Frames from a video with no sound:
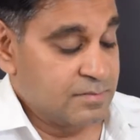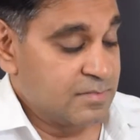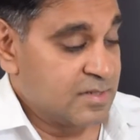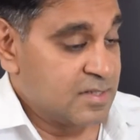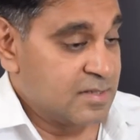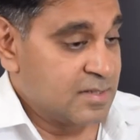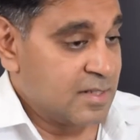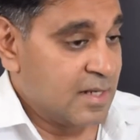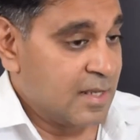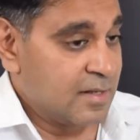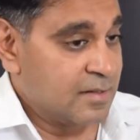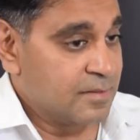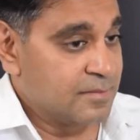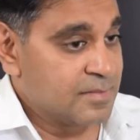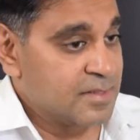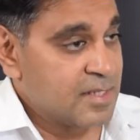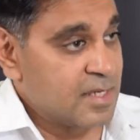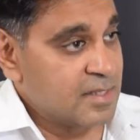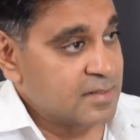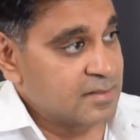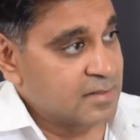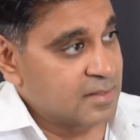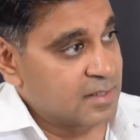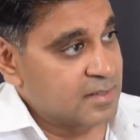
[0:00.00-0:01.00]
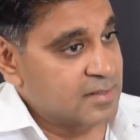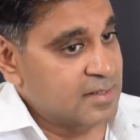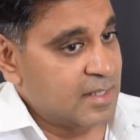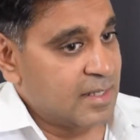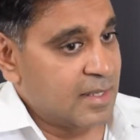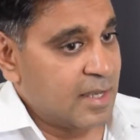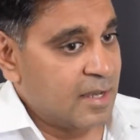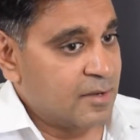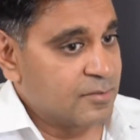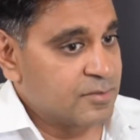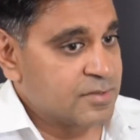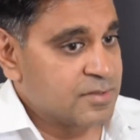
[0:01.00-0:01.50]
Selenium tests are going to
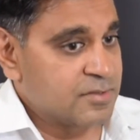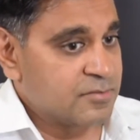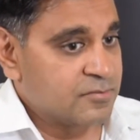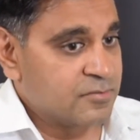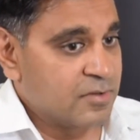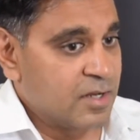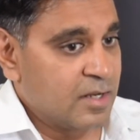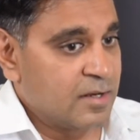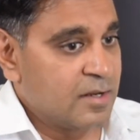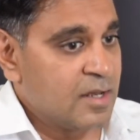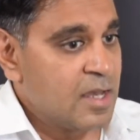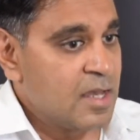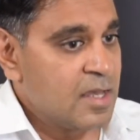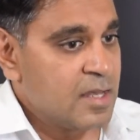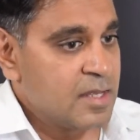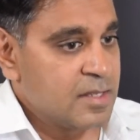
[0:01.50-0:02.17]
take hours to run.